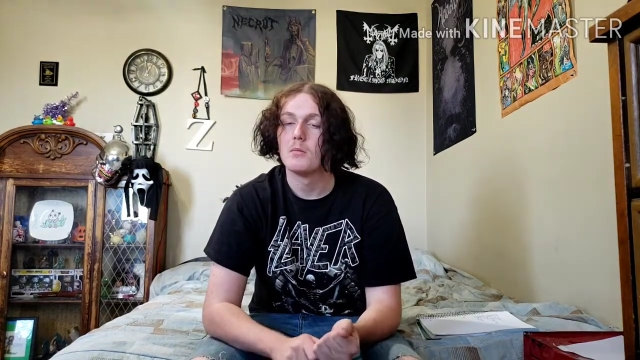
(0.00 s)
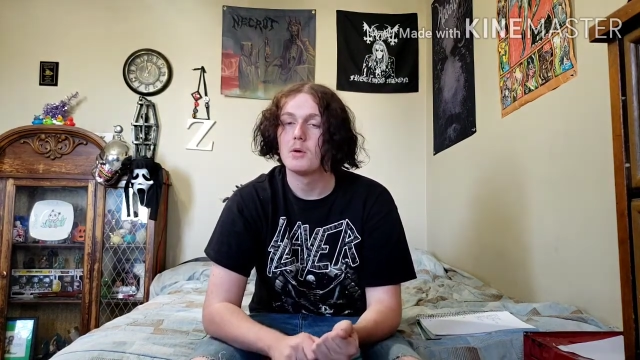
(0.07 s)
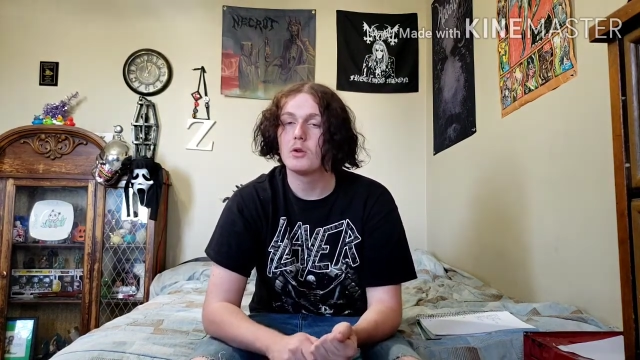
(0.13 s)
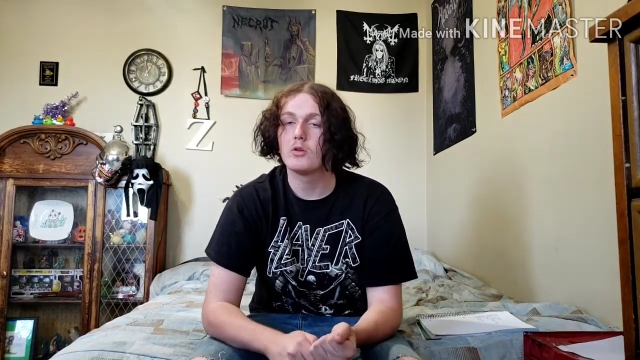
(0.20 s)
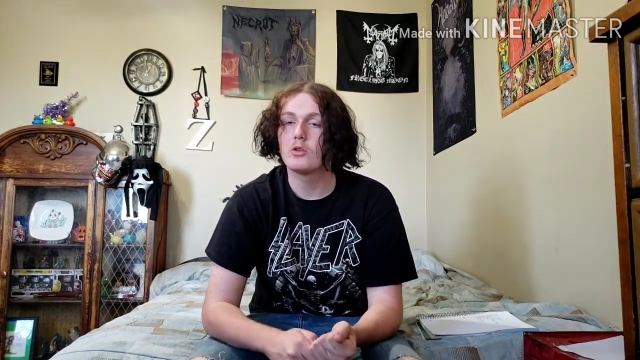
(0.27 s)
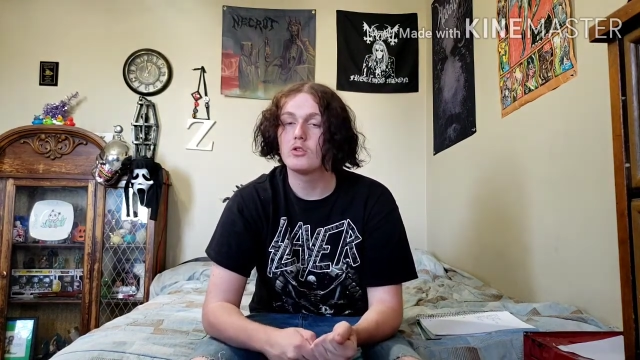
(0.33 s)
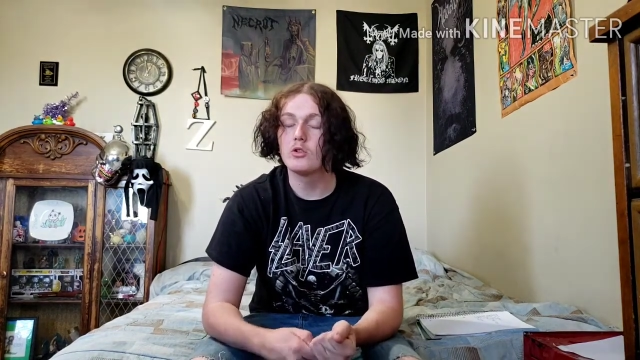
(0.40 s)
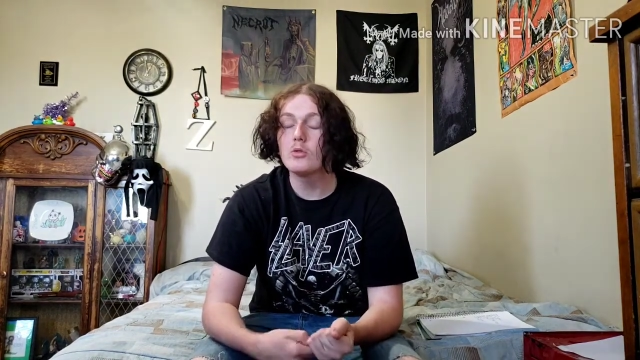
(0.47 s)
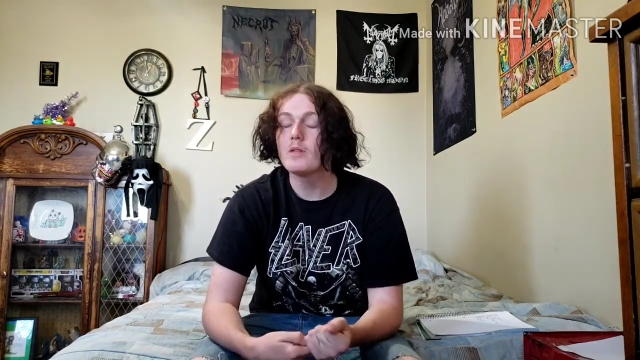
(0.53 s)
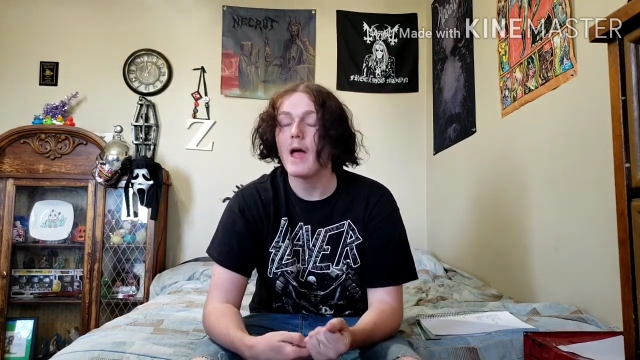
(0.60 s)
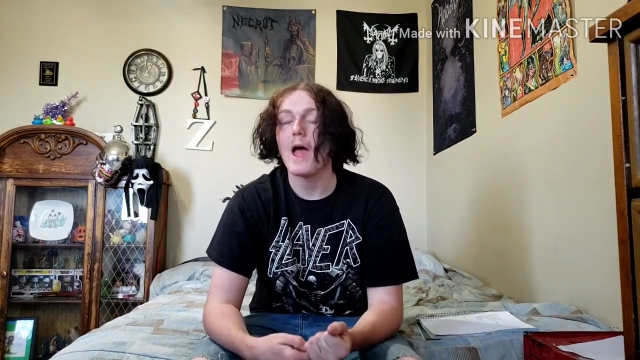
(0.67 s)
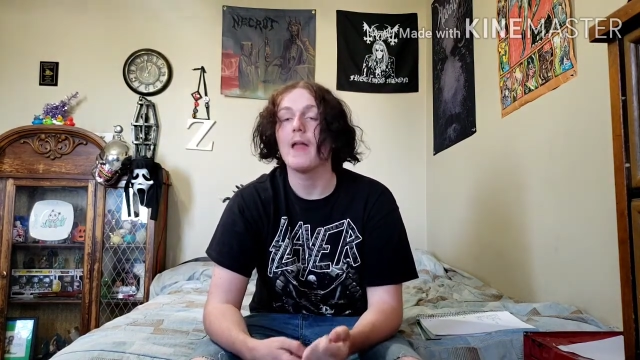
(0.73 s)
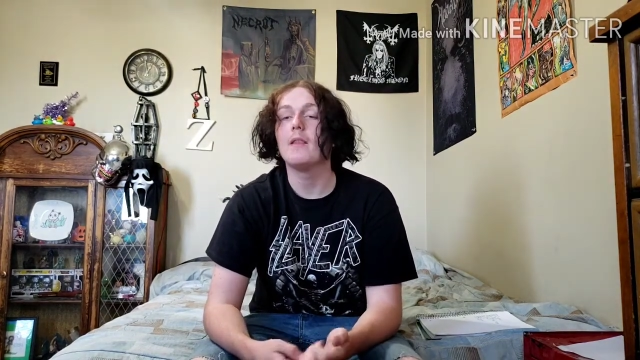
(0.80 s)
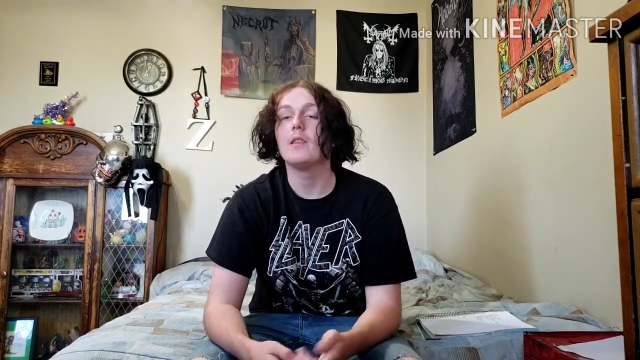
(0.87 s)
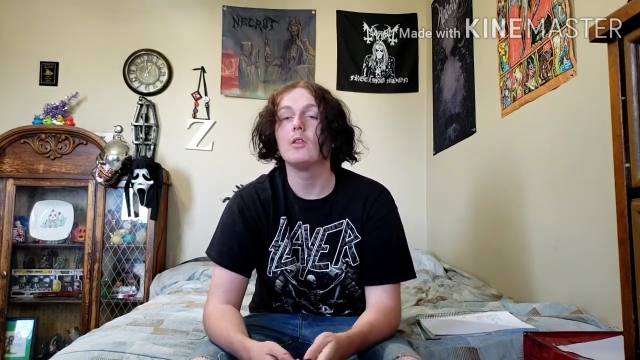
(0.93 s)
But you could do
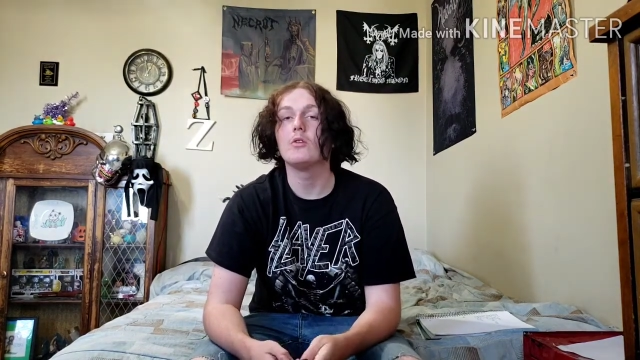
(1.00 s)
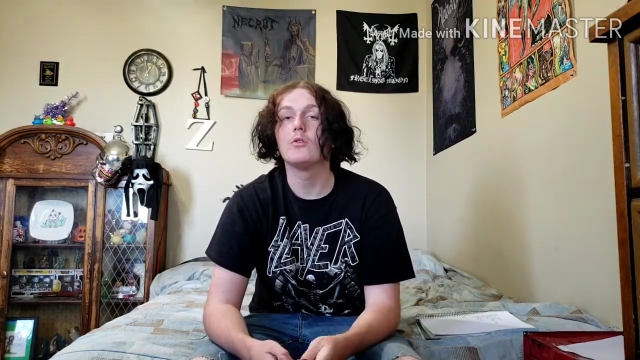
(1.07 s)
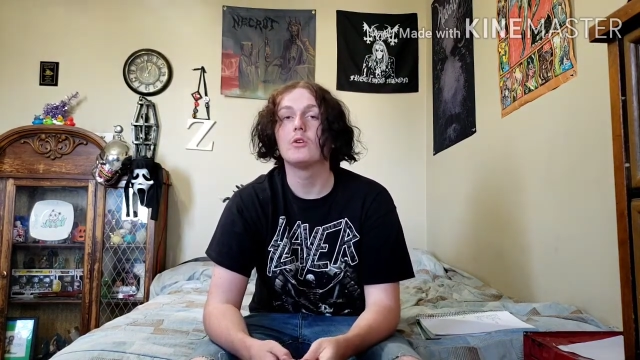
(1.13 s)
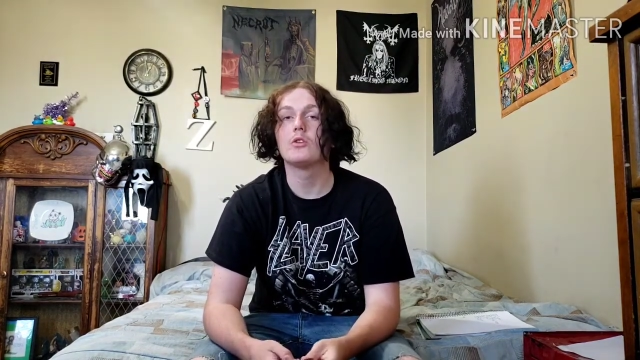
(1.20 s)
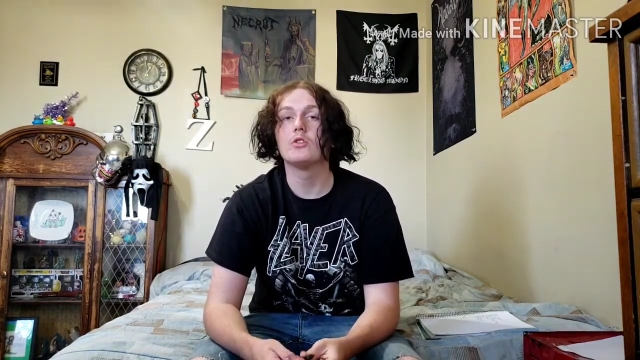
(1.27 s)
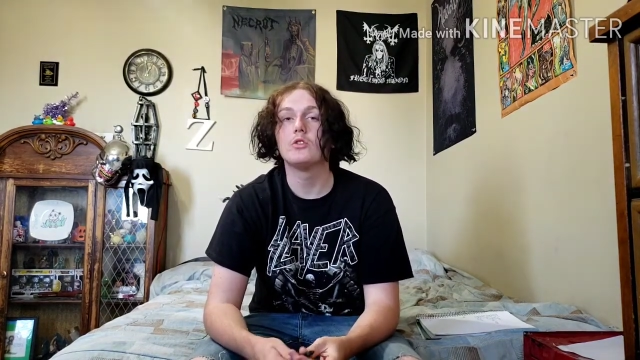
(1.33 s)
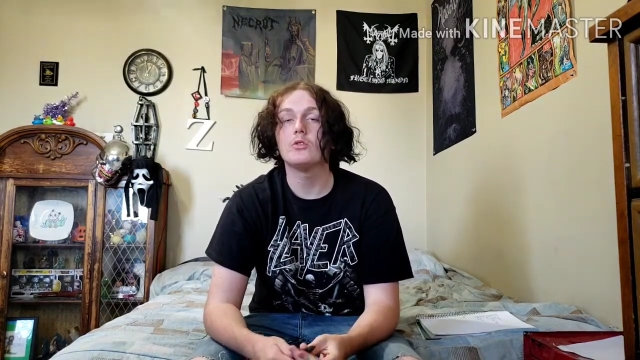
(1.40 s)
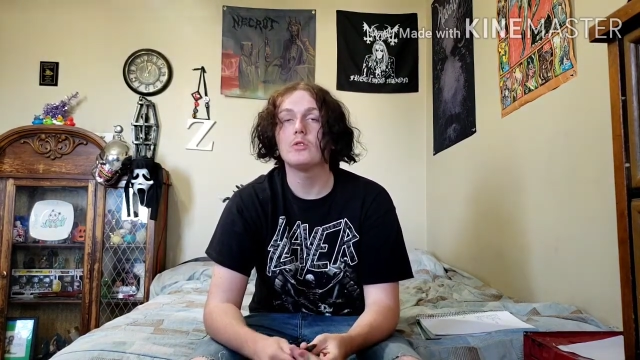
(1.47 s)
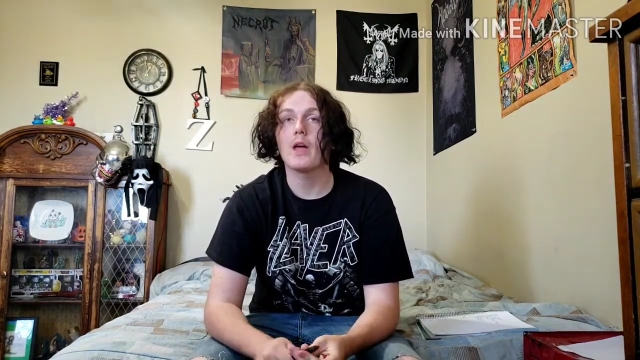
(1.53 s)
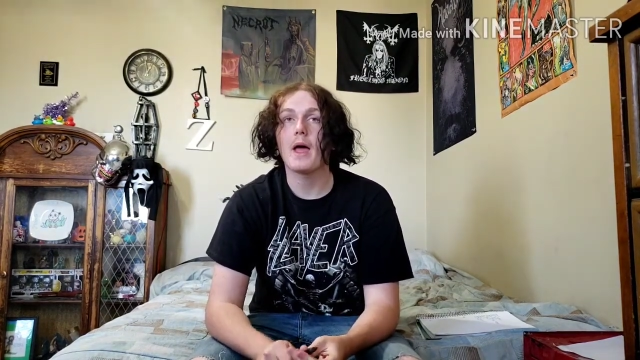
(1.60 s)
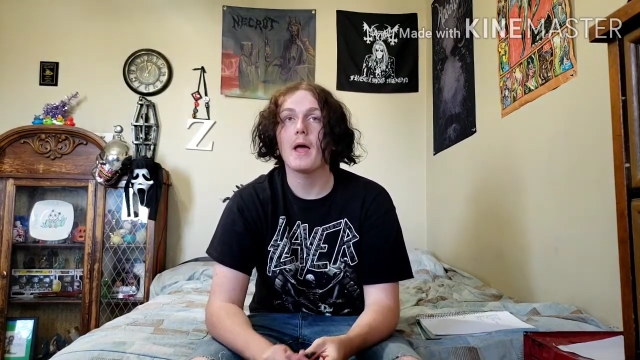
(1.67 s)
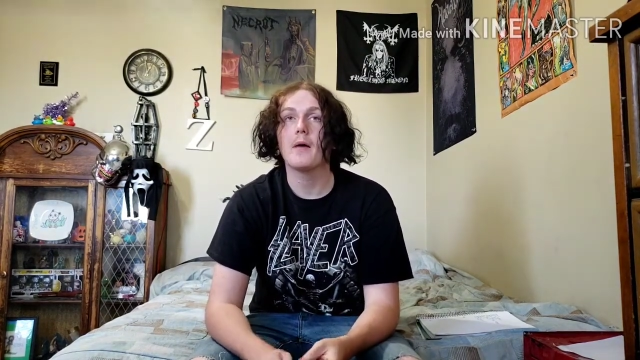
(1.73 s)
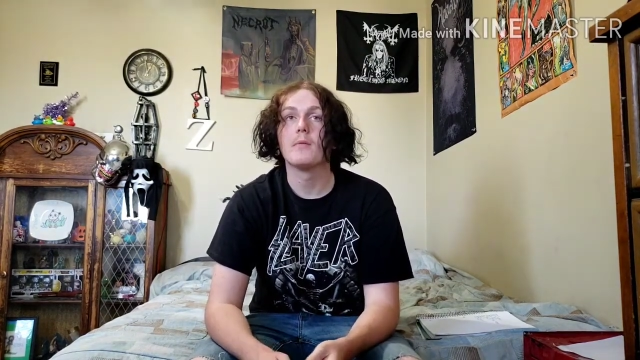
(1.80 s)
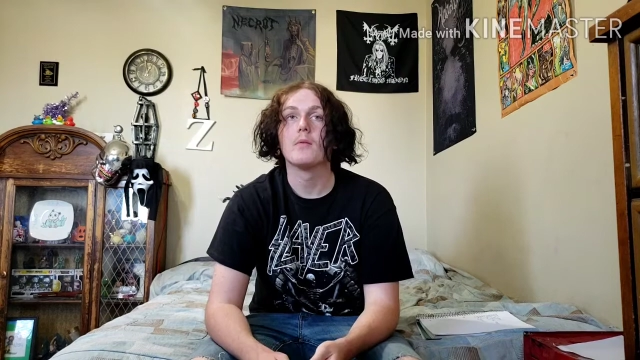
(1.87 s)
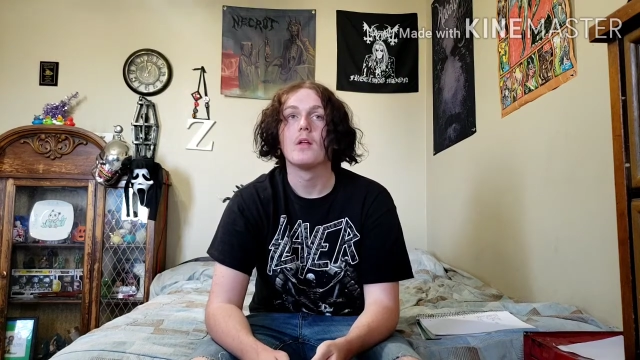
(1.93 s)
that. You could do
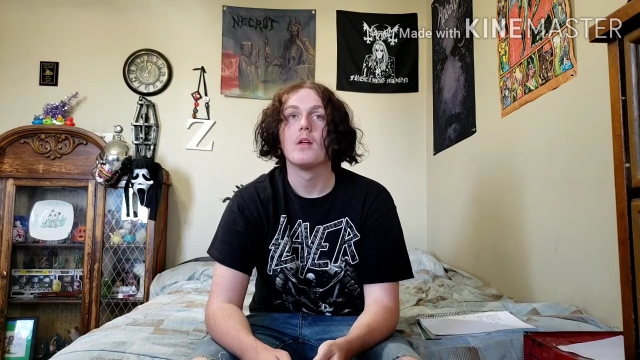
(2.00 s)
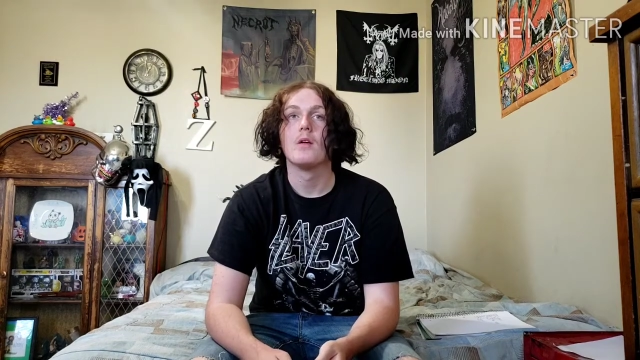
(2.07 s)
that.